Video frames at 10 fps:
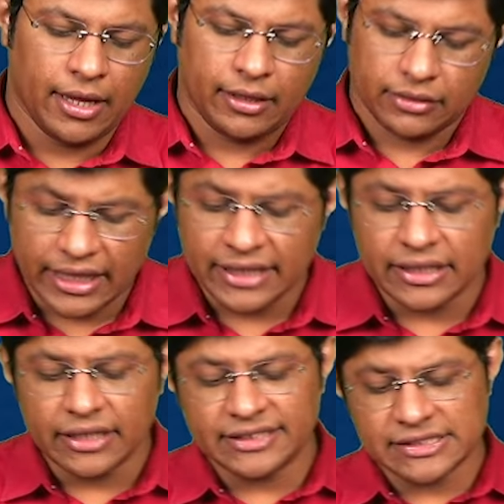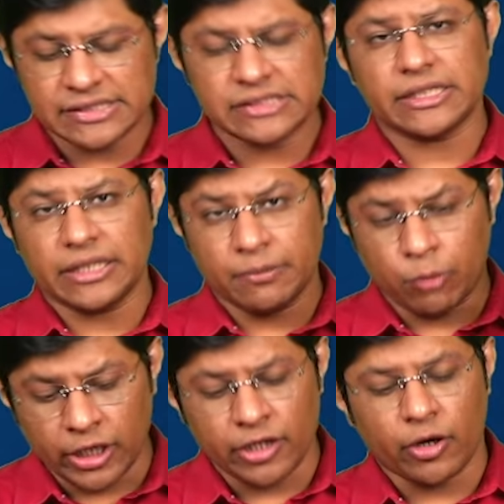Then in the reasons, in the
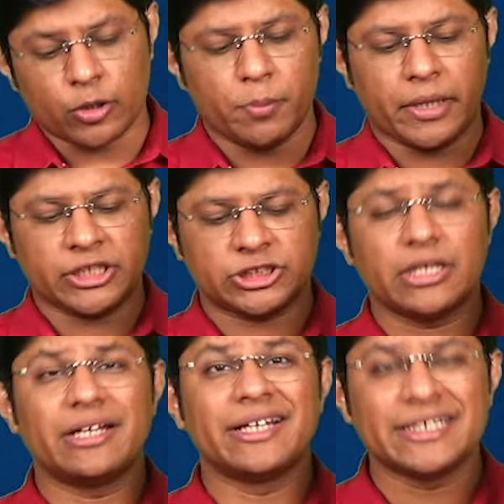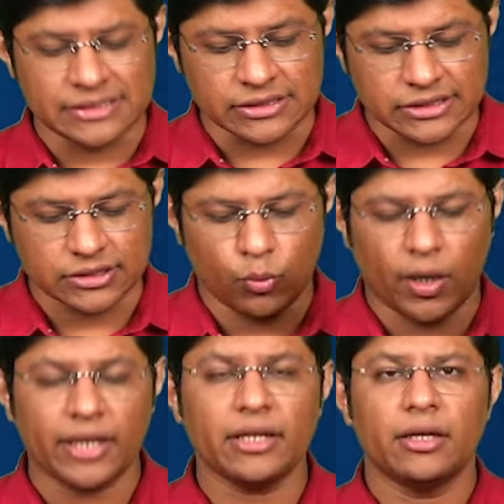body, you have to mention the reasons.
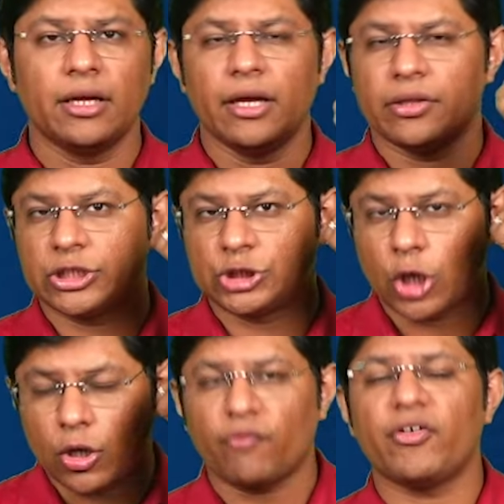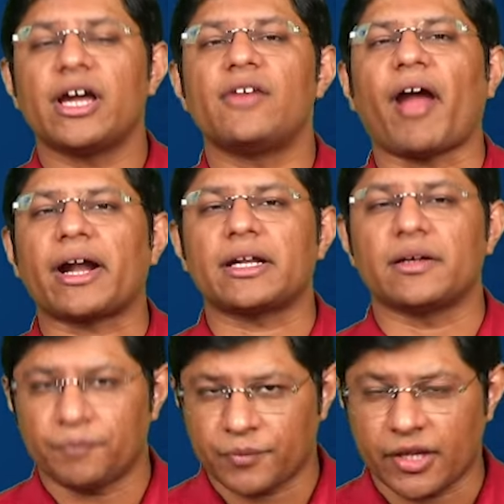One, the geographical factor,
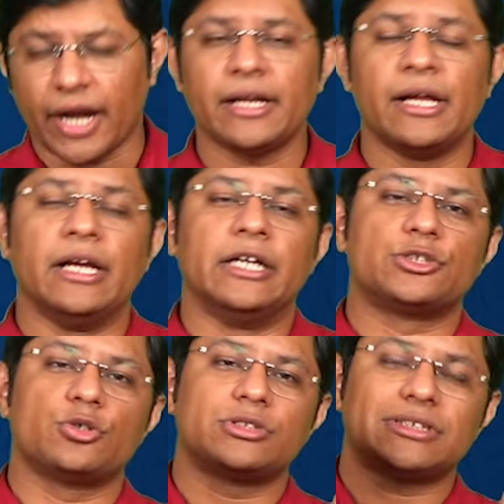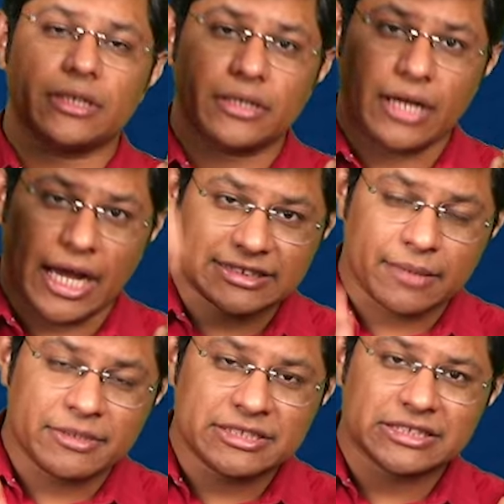right? So Assam
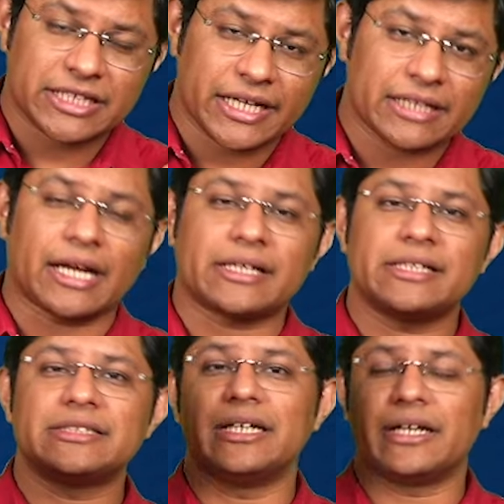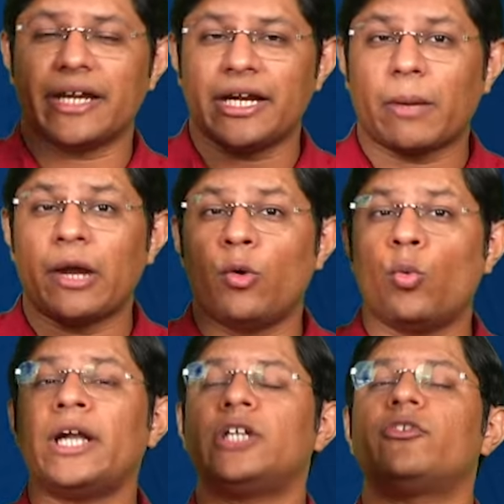is a state that is drained by
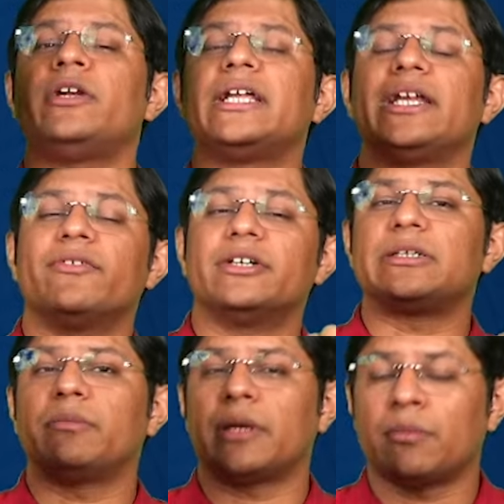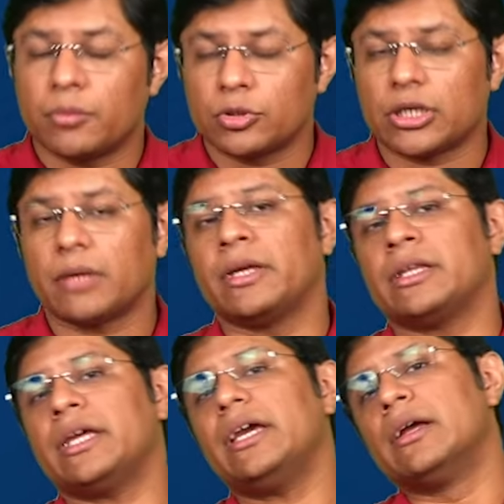120 rivers, Brahmaputra being
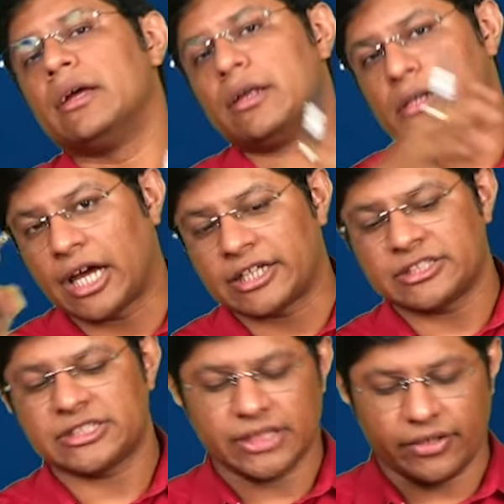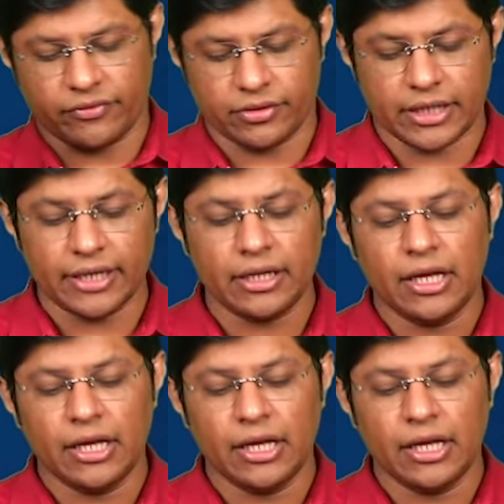the largest river. Then